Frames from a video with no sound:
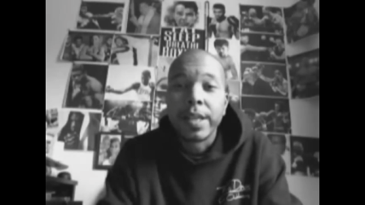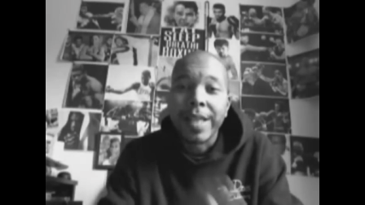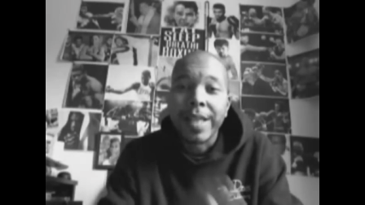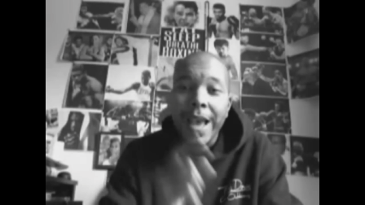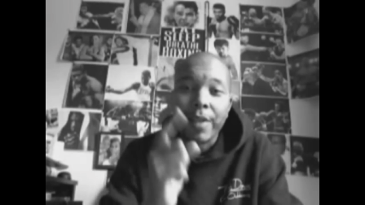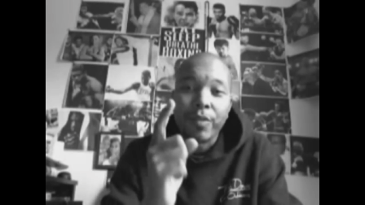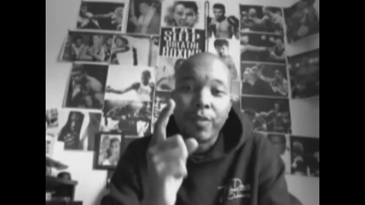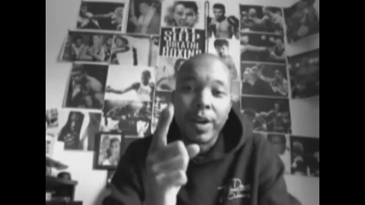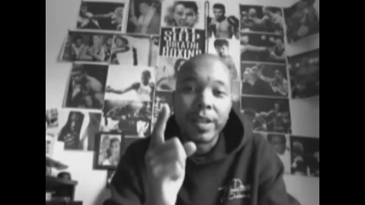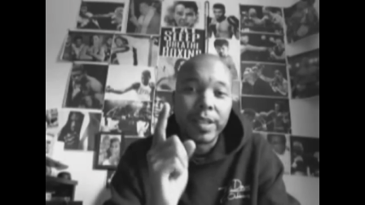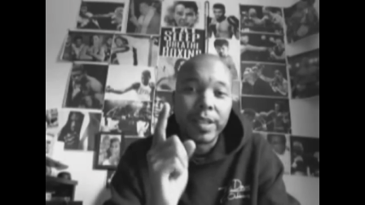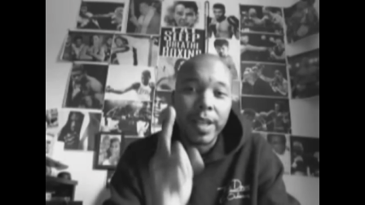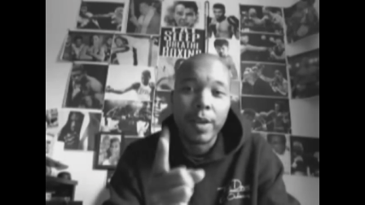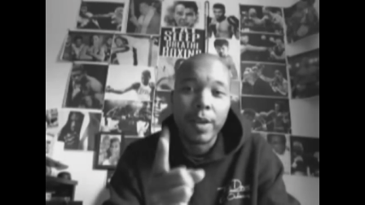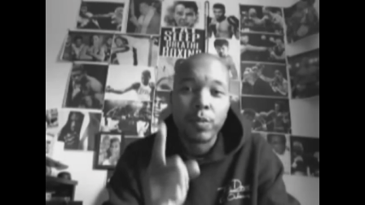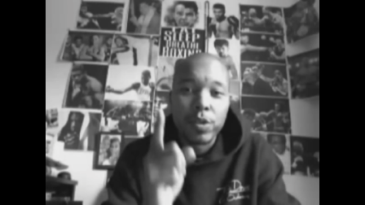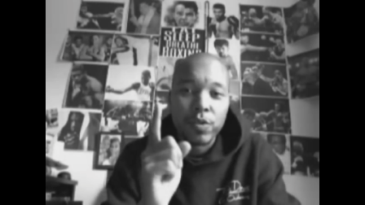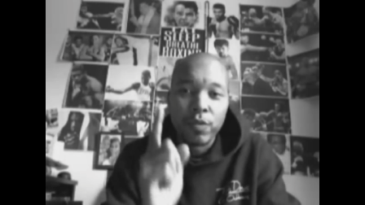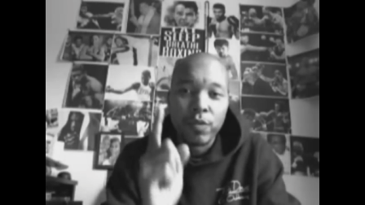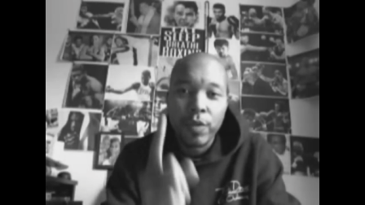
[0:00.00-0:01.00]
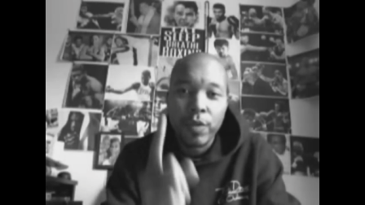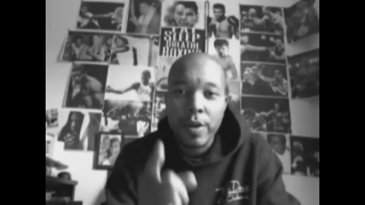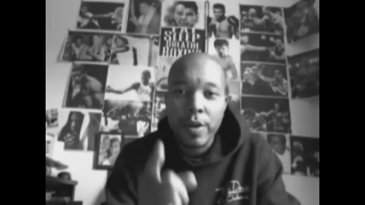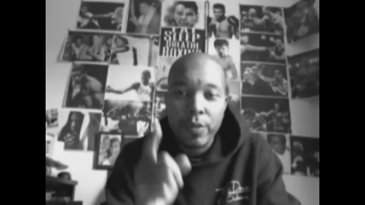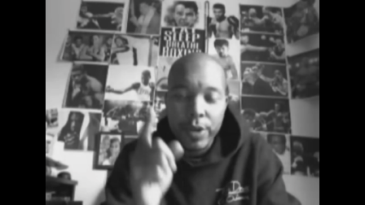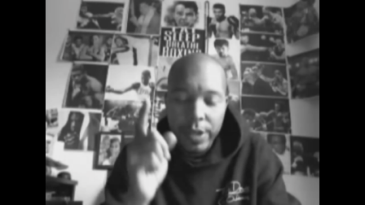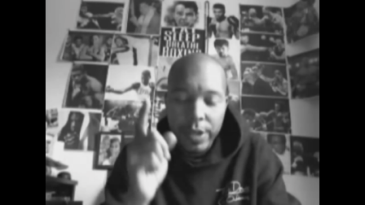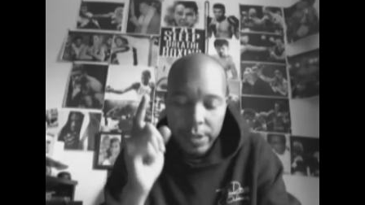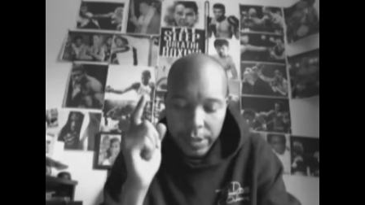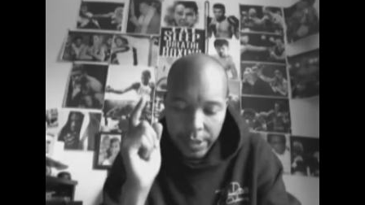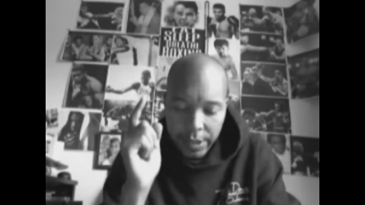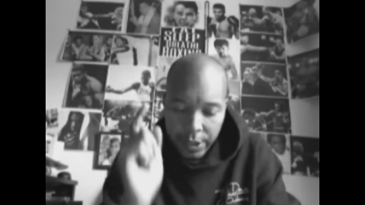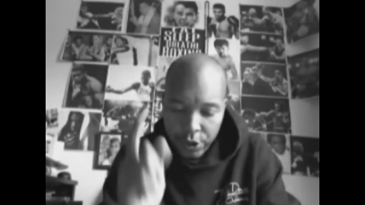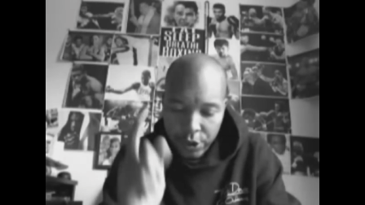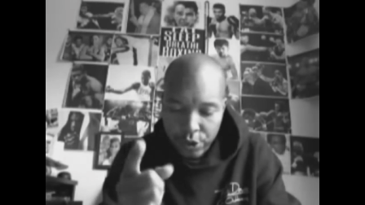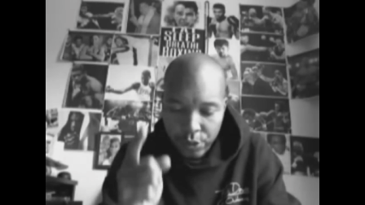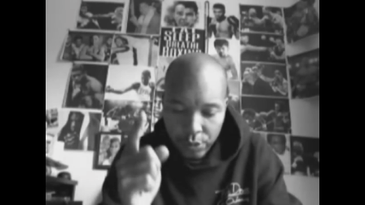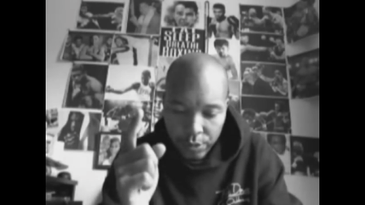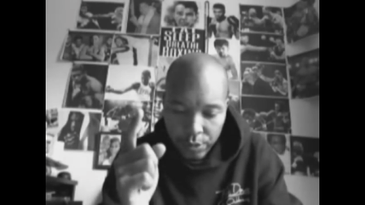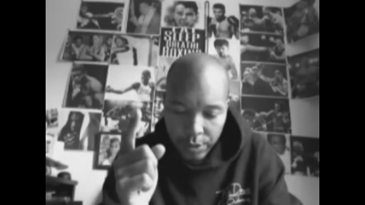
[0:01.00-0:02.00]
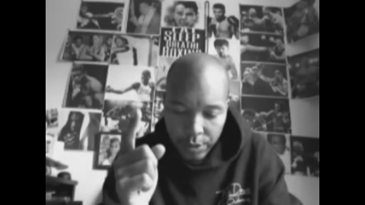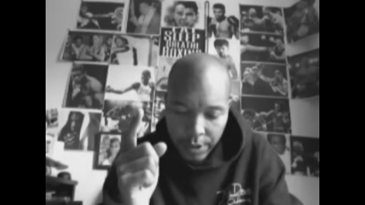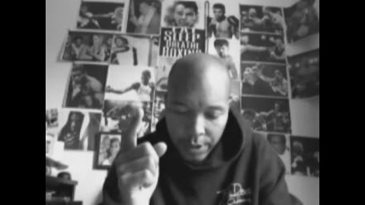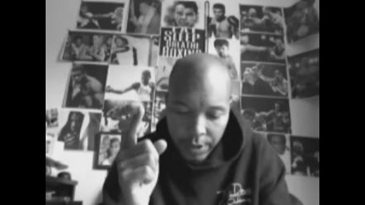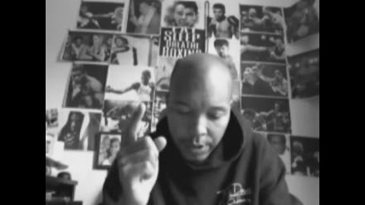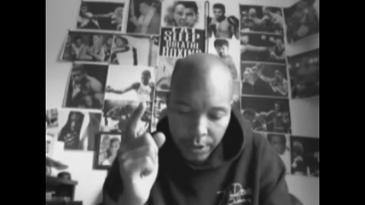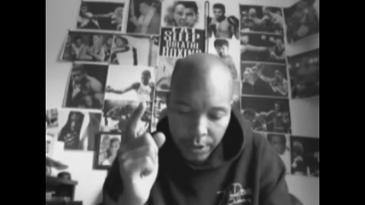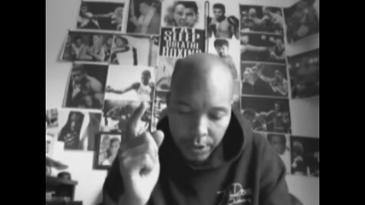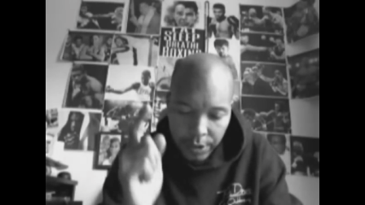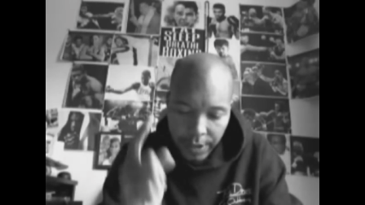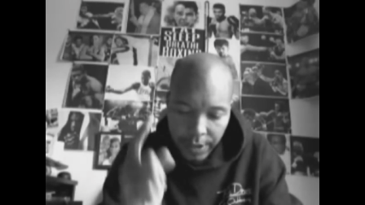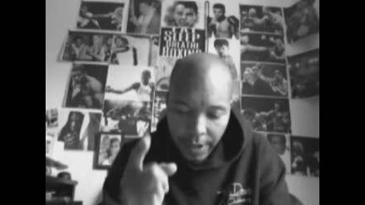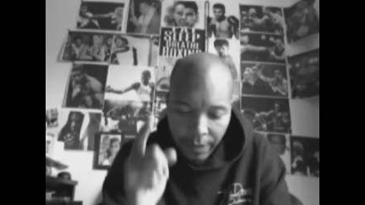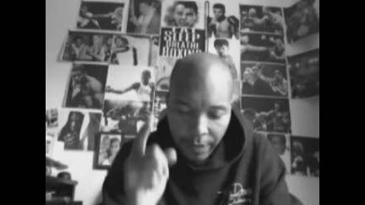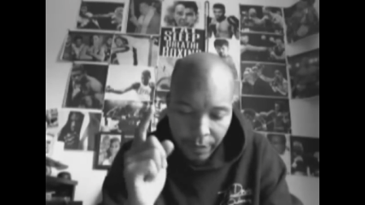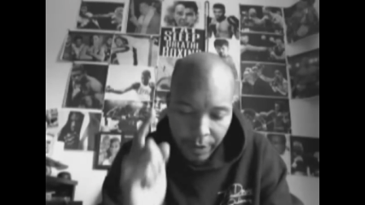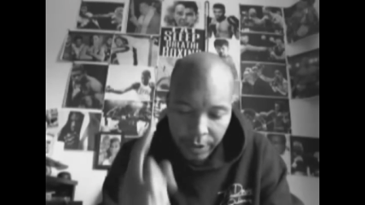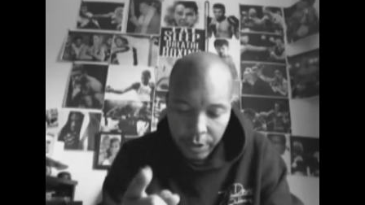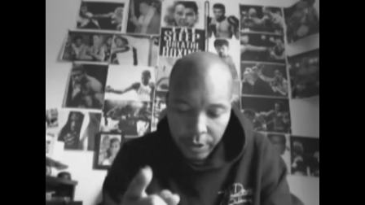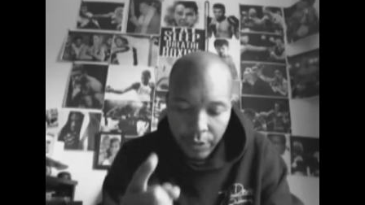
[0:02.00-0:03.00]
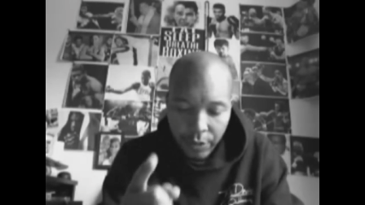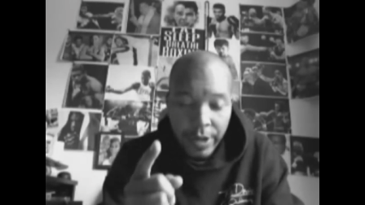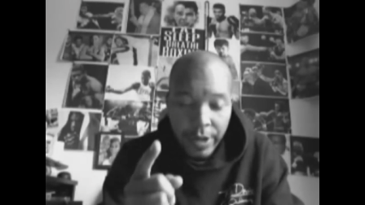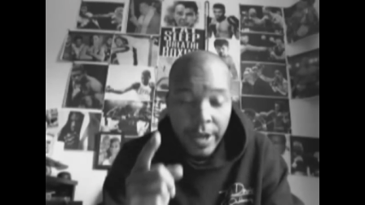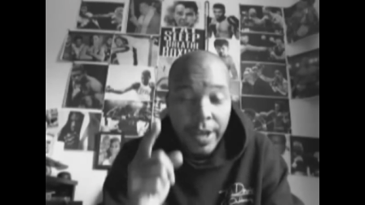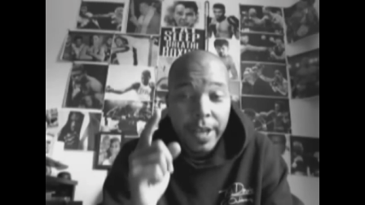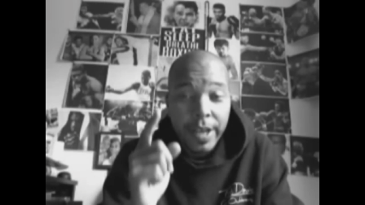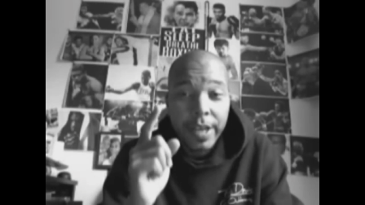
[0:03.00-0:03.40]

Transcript: That right there was very essential to that victory.